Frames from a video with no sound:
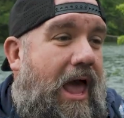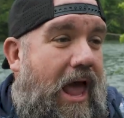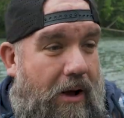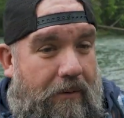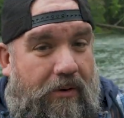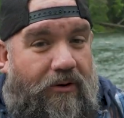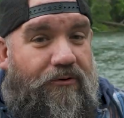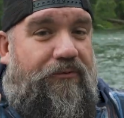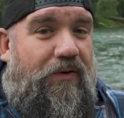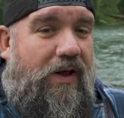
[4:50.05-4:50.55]

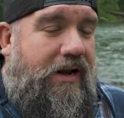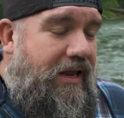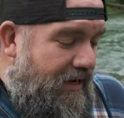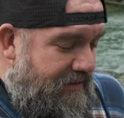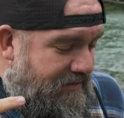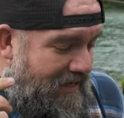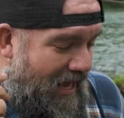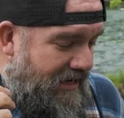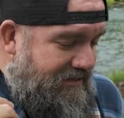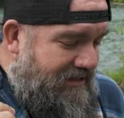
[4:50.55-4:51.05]
And what's funny
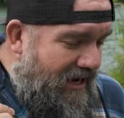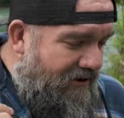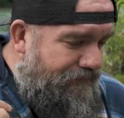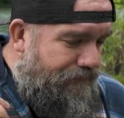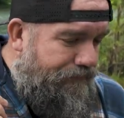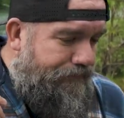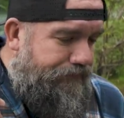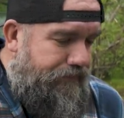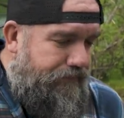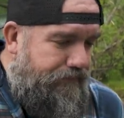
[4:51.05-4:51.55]
is, as I've
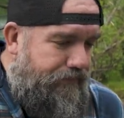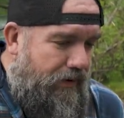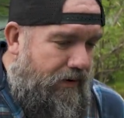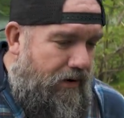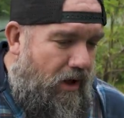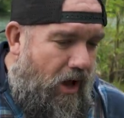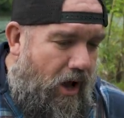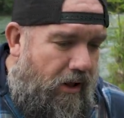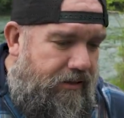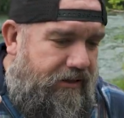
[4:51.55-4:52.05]
been
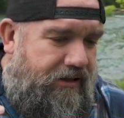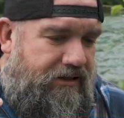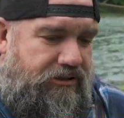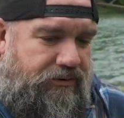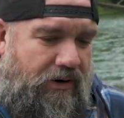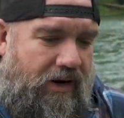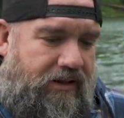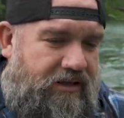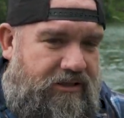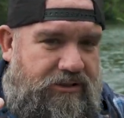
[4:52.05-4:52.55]
on this
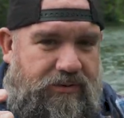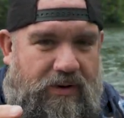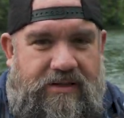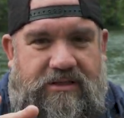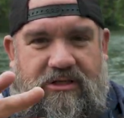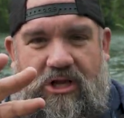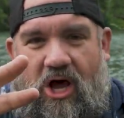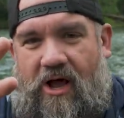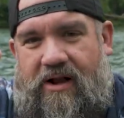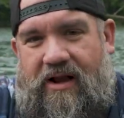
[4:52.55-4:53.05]
thread, and this
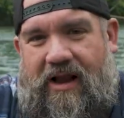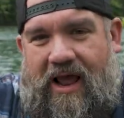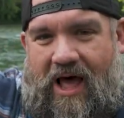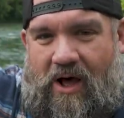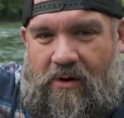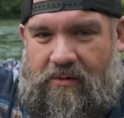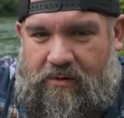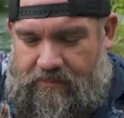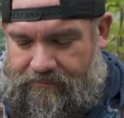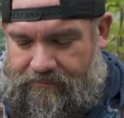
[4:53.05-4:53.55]
thread's gotten out